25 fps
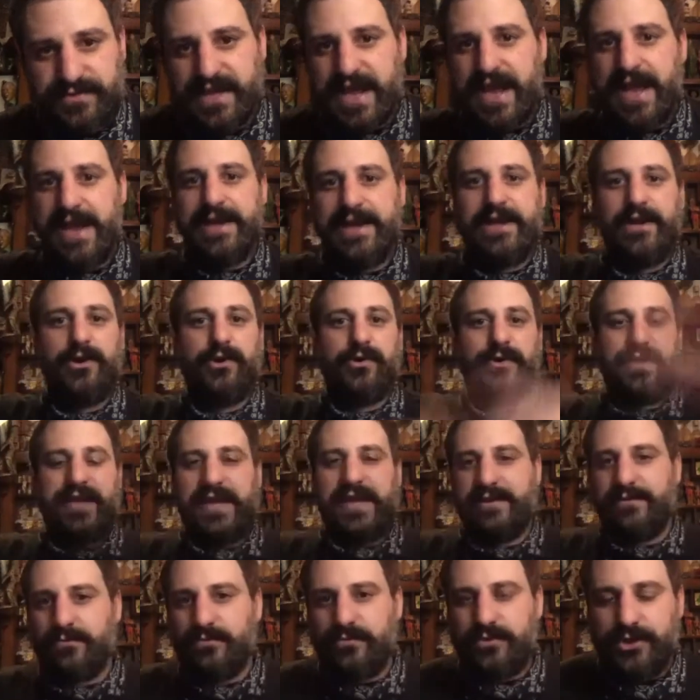it'll
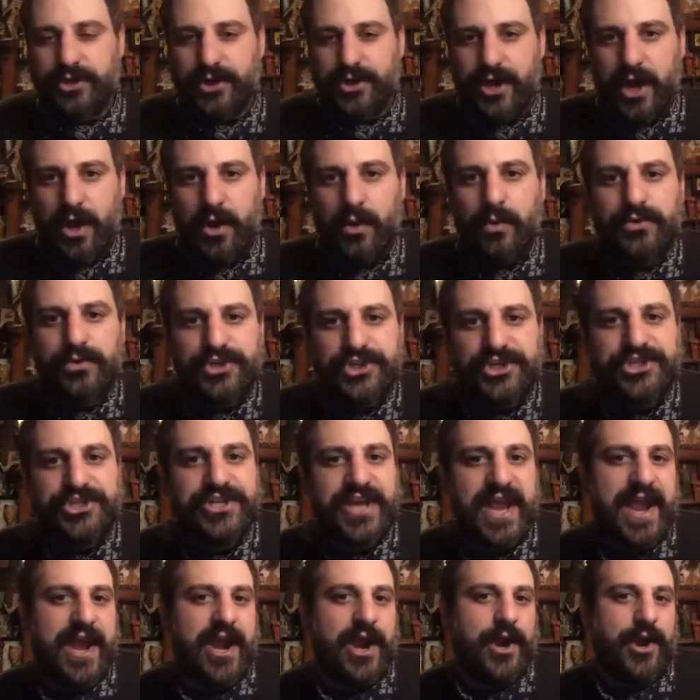get,
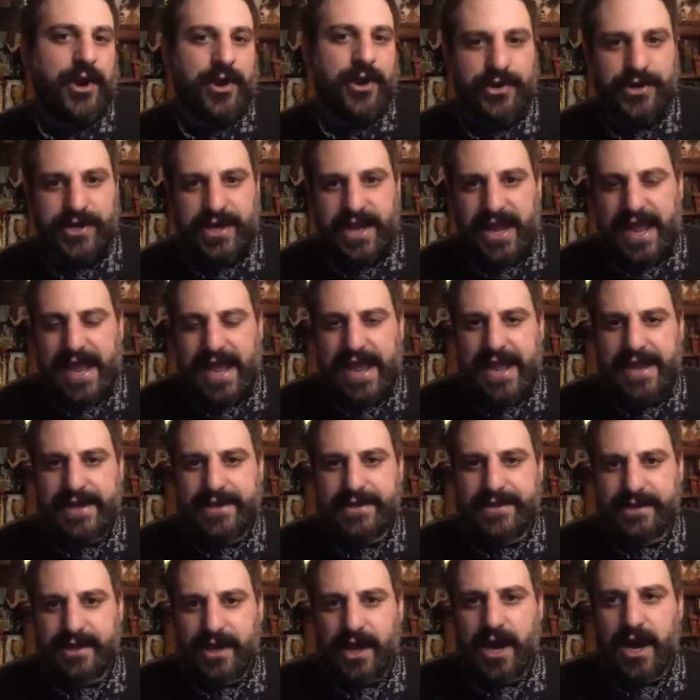shared,
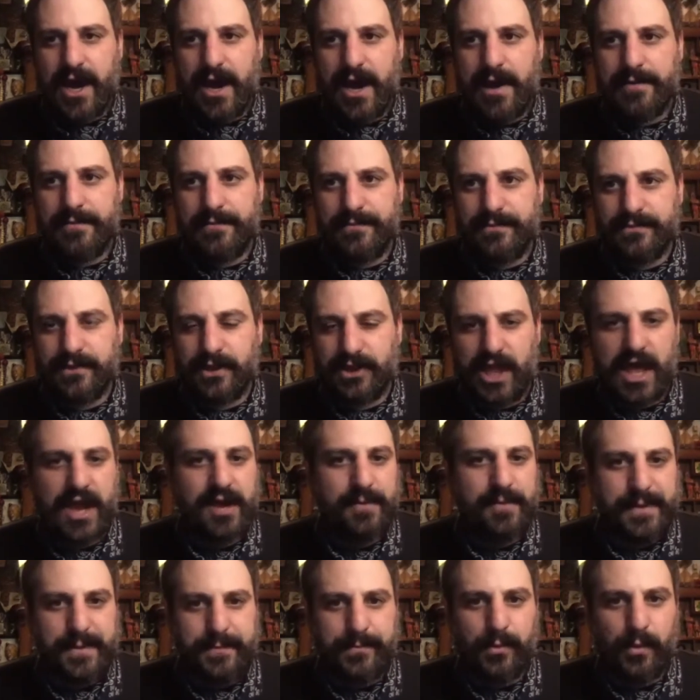and a lot of
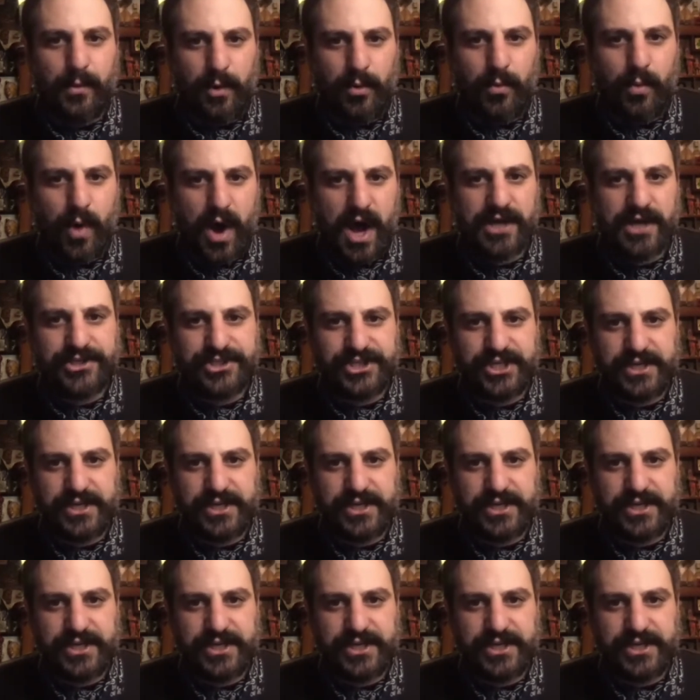people will watch it.